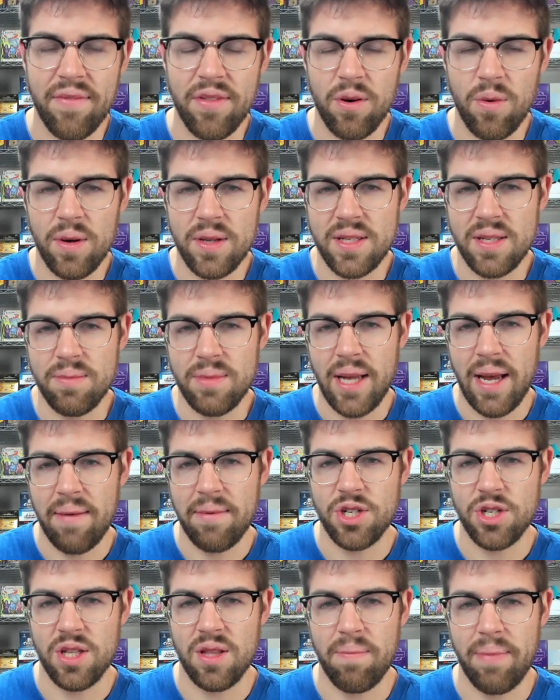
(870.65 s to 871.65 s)
There was some
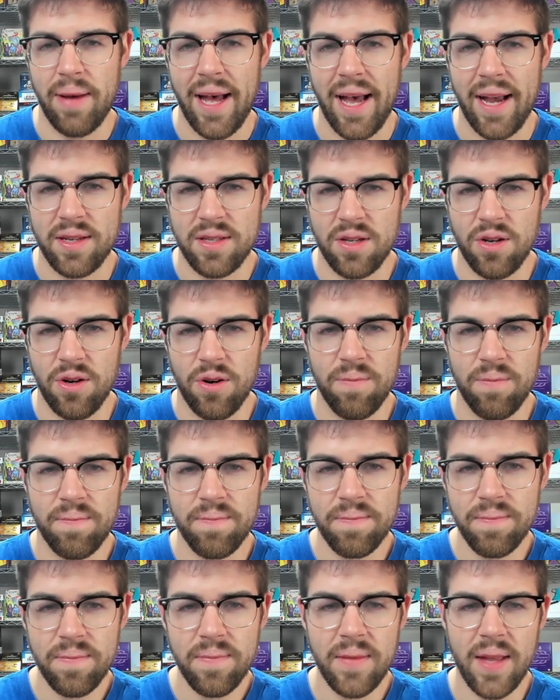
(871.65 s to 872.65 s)
damage on the back, so
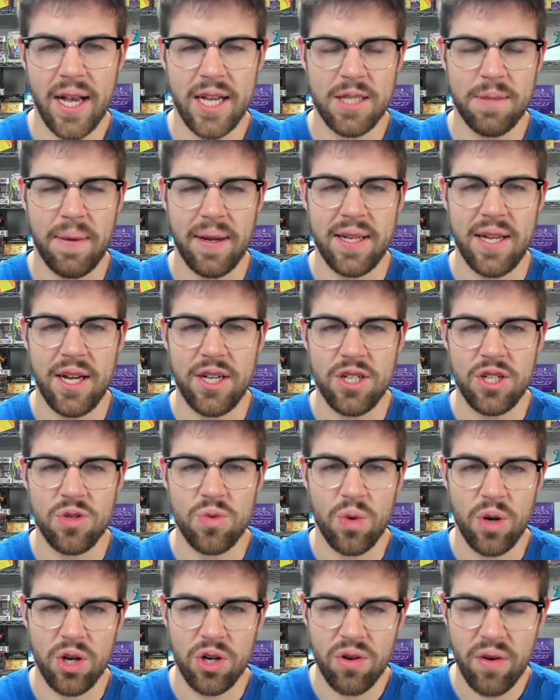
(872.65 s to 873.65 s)
expectations
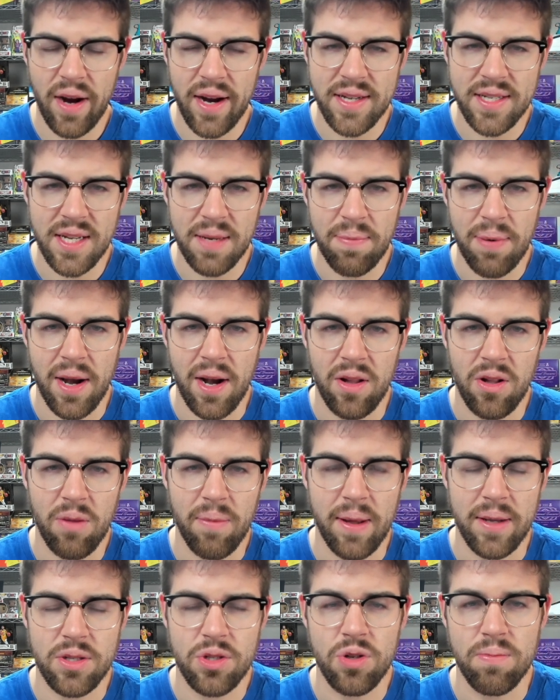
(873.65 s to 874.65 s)
weren't crazy. Paid a little
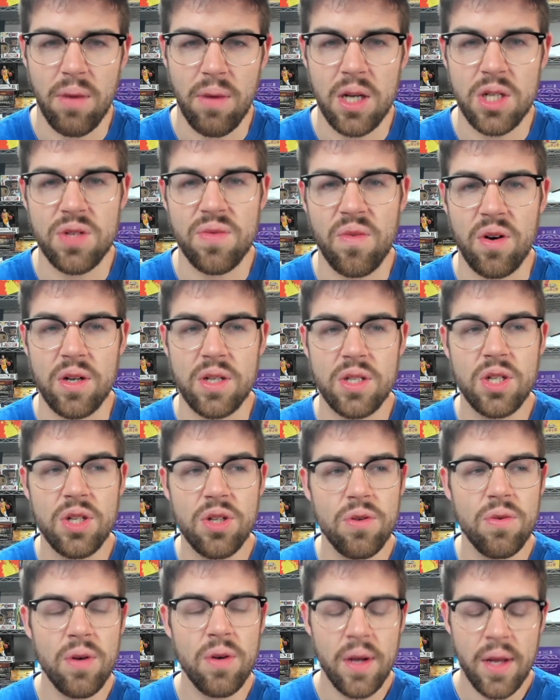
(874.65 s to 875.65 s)
bit too much for a
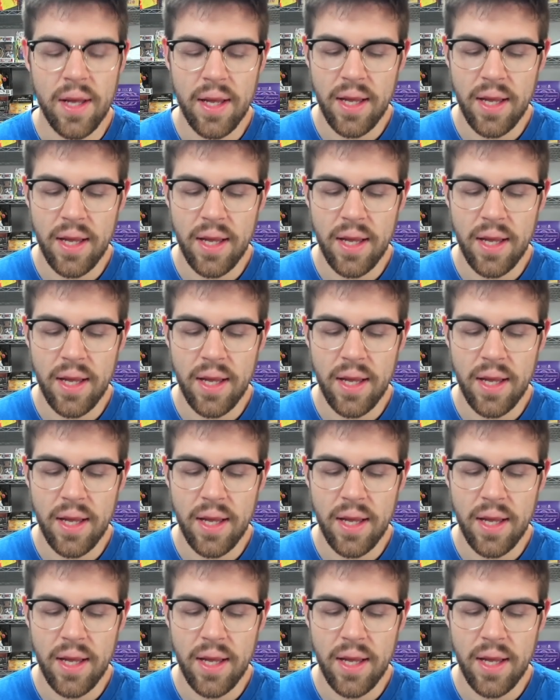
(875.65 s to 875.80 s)
2.